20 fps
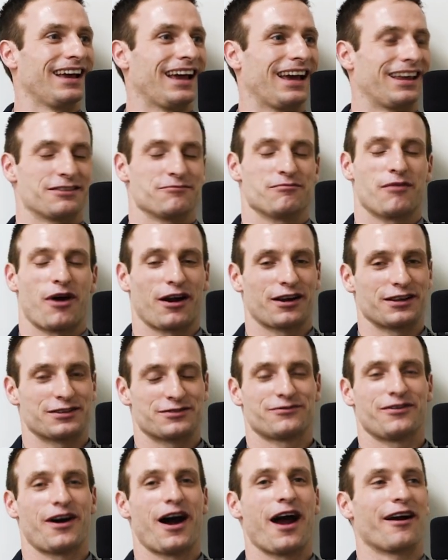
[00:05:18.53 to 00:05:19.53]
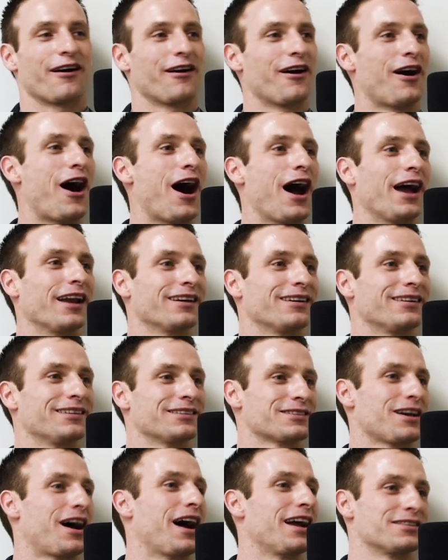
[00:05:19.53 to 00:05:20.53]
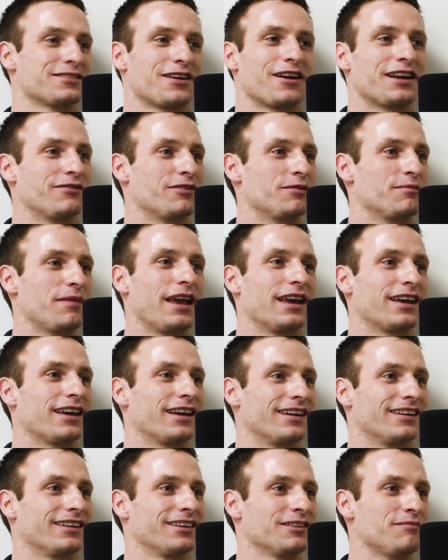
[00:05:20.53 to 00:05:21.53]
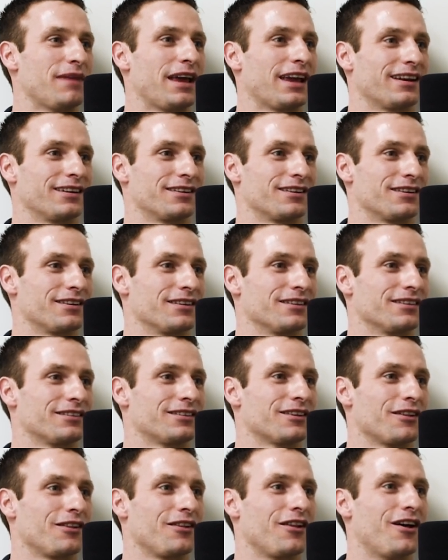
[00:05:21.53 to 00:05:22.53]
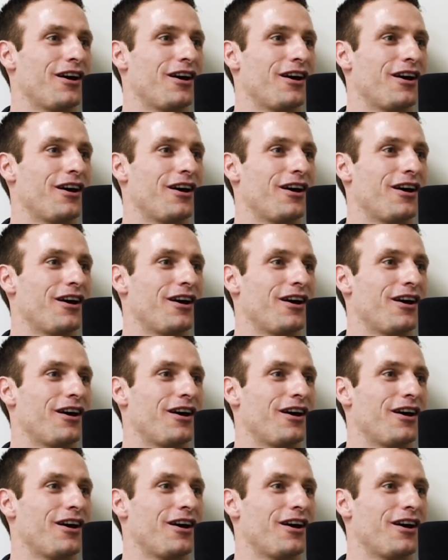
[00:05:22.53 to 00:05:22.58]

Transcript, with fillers: and the market's fire hot. Signs aren't even making making it to the to the